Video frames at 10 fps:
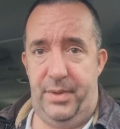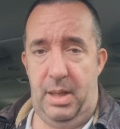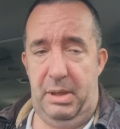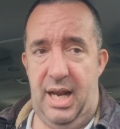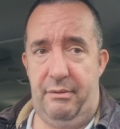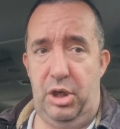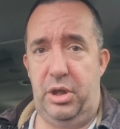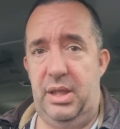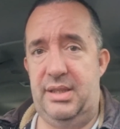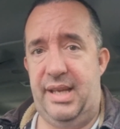I mean, have a
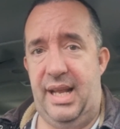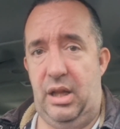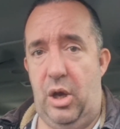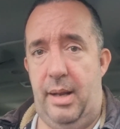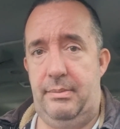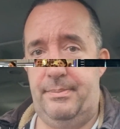look at this headline.